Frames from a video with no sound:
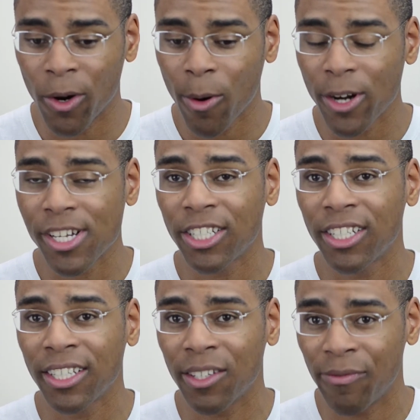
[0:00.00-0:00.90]
we're
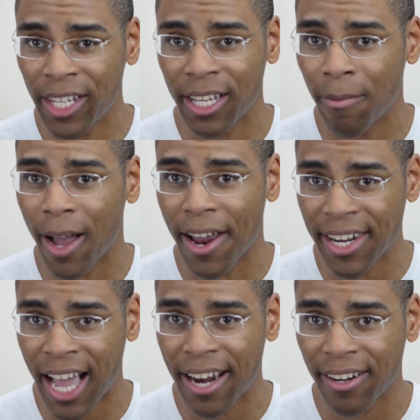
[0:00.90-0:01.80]
partitioning the VM,
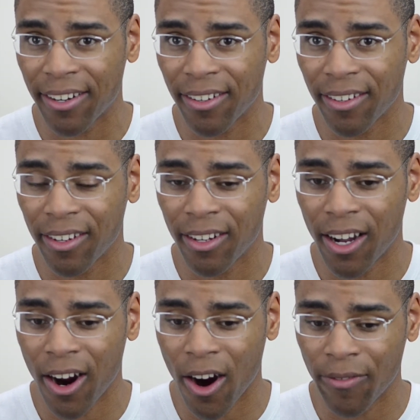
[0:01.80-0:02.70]
not
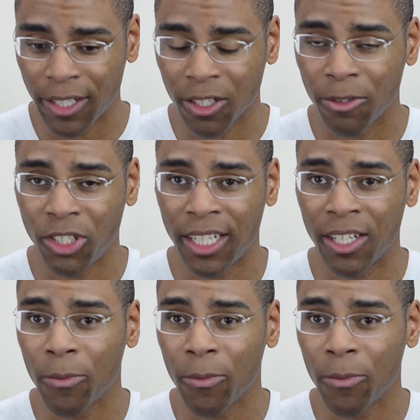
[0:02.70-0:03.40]
our physical machine.